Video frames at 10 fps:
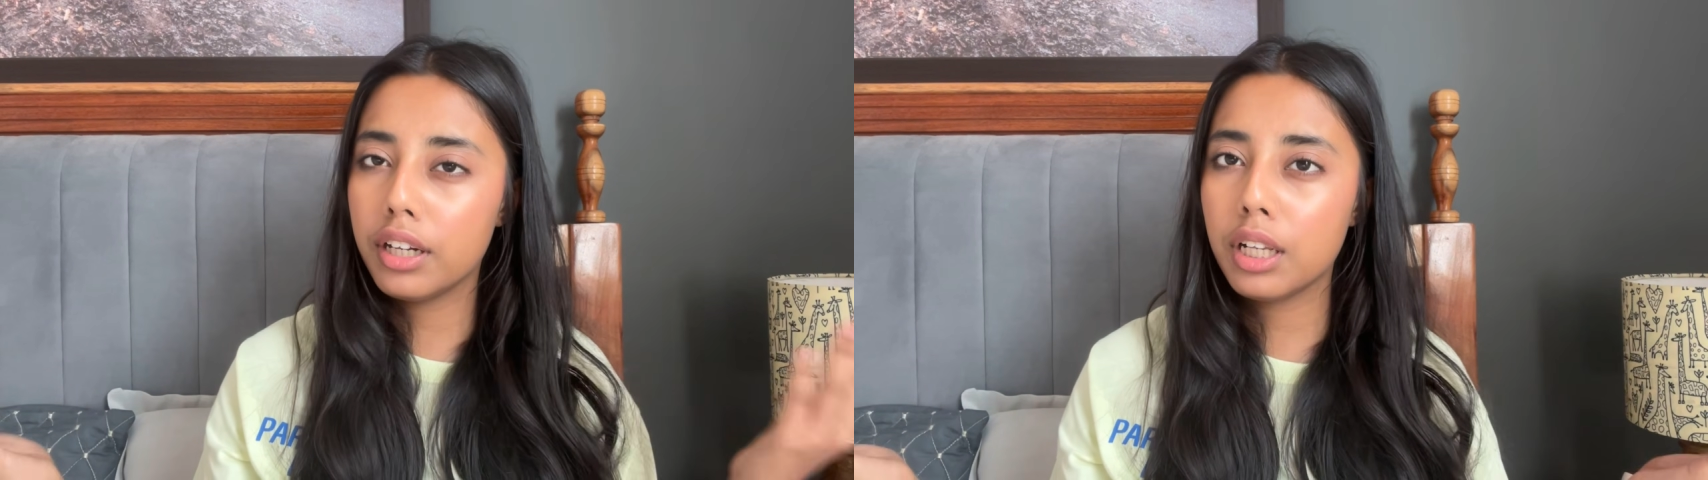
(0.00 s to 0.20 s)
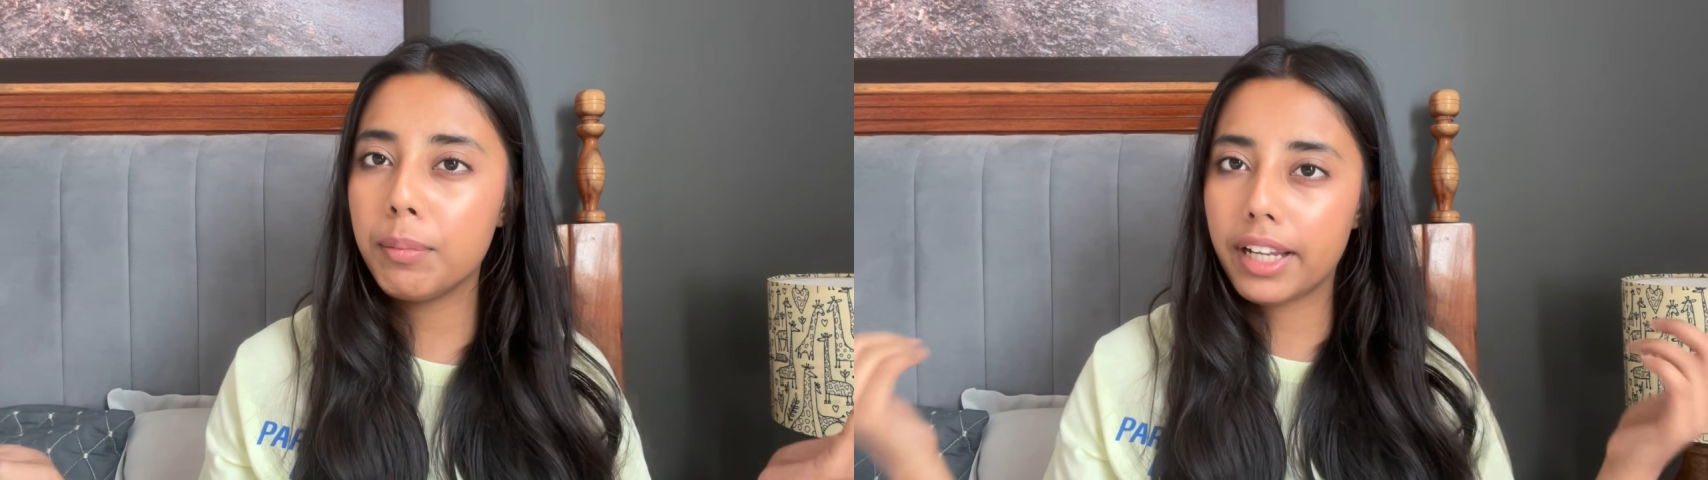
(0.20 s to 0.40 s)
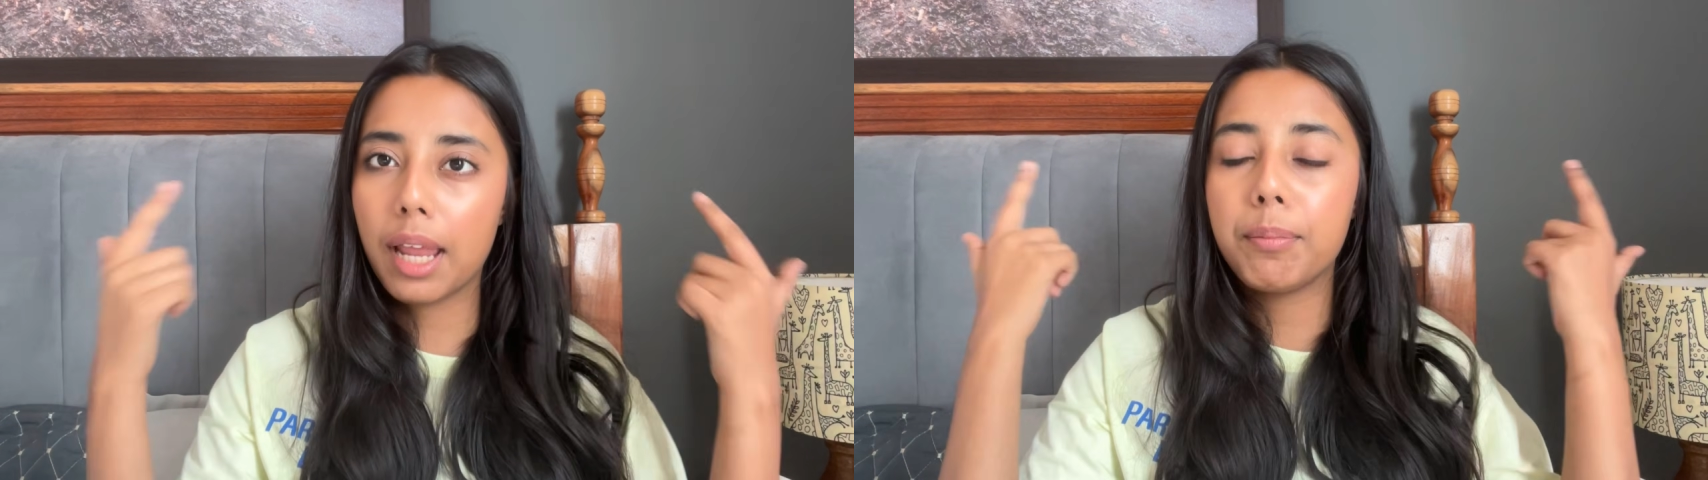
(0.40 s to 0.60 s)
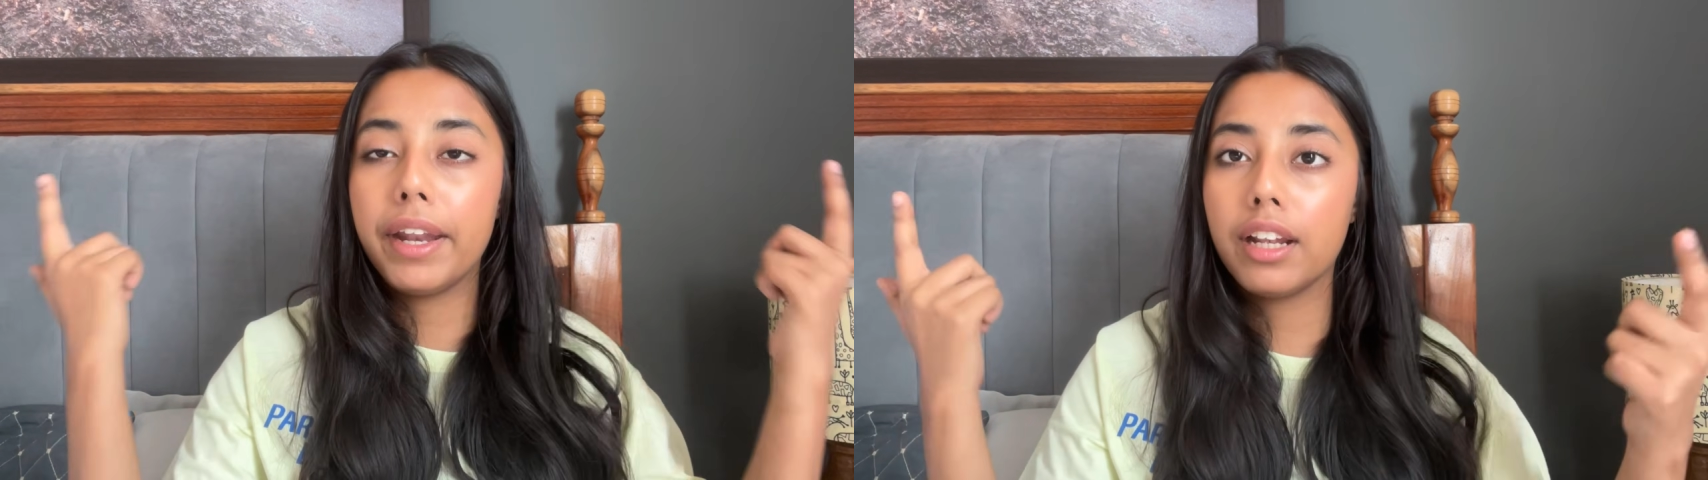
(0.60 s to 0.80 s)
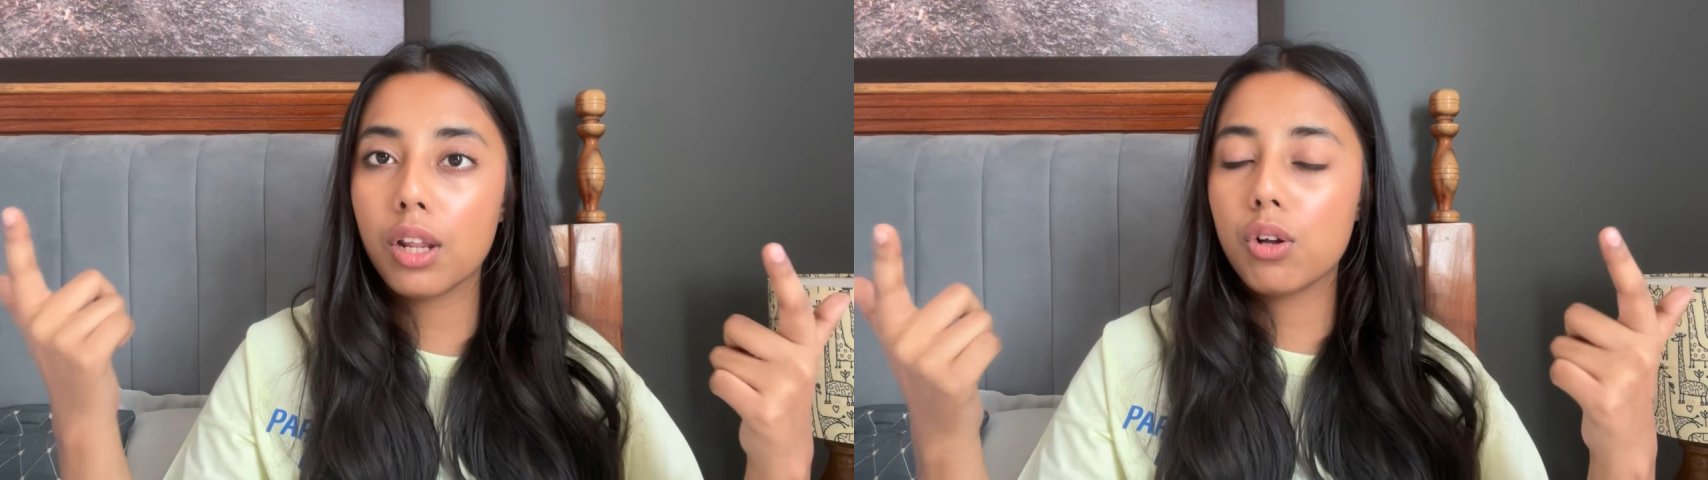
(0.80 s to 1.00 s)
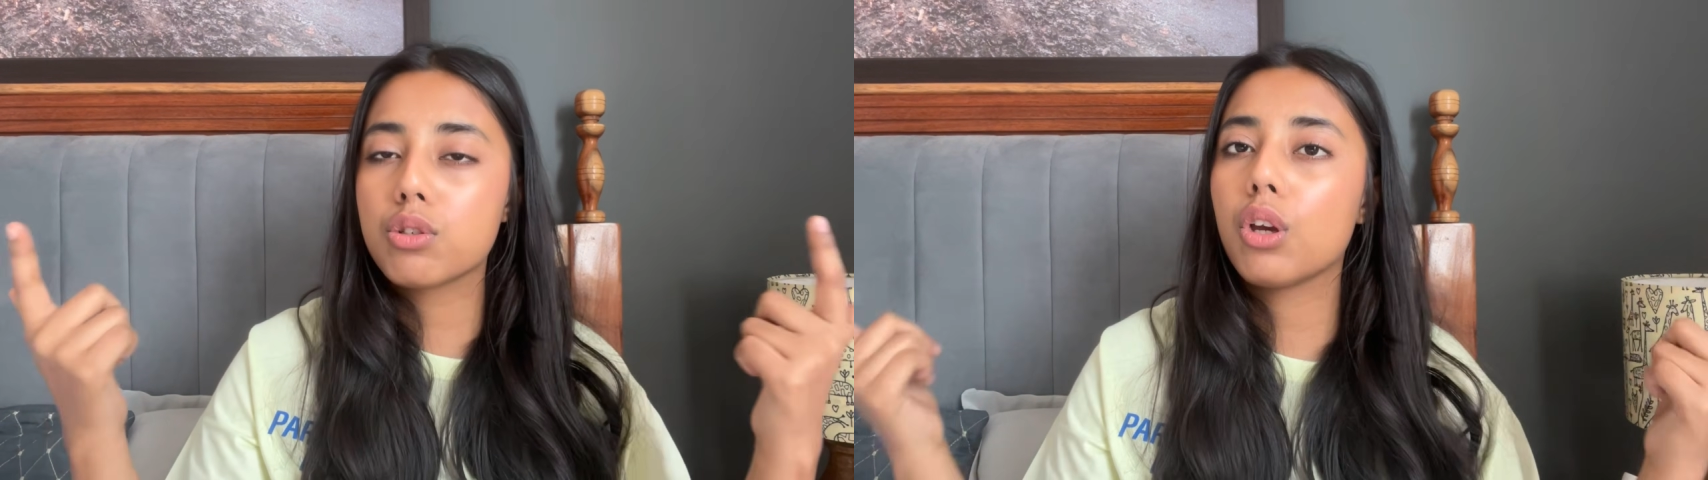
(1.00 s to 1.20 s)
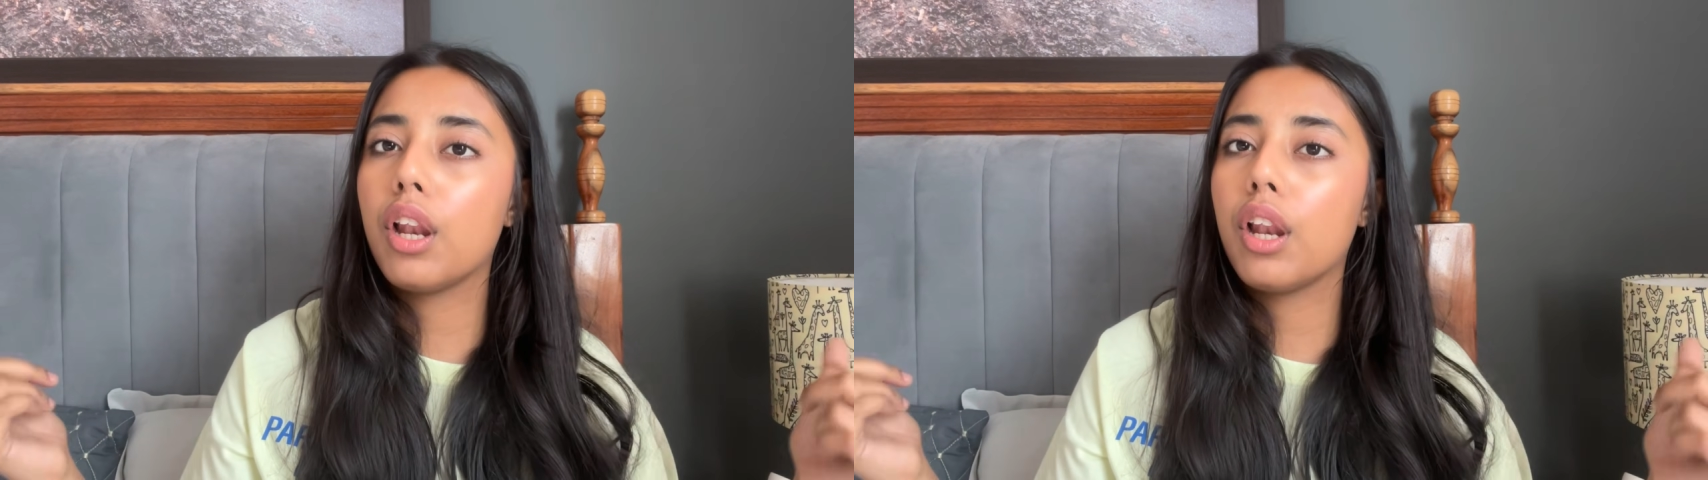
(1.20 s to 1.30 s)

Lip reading: little bit, like mentally also.